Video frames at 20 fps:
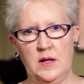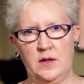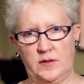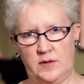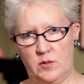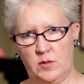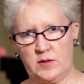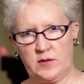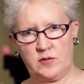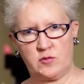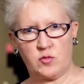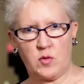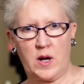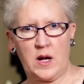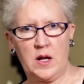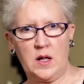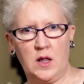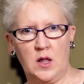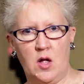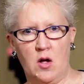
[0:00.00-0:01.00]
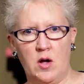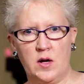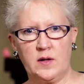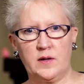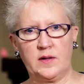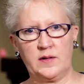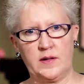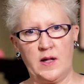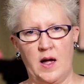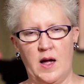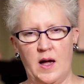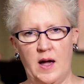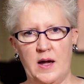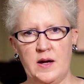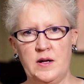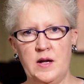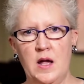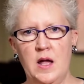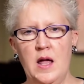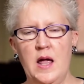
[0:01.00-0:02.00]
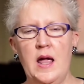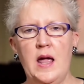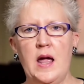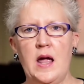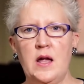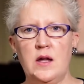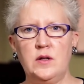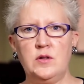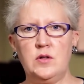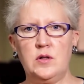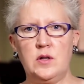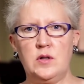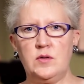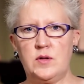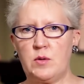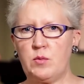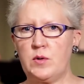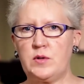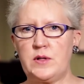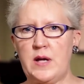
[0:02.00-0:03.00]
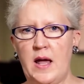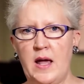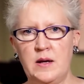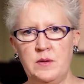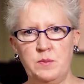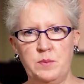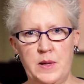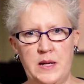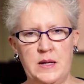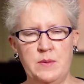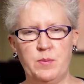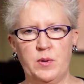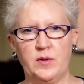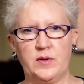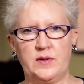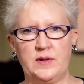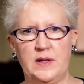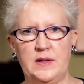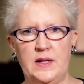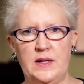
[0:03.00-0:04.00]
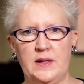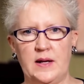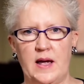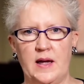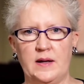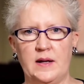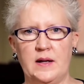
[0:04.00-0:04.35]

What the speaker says: so a straight long side, and there were 10 people sitting at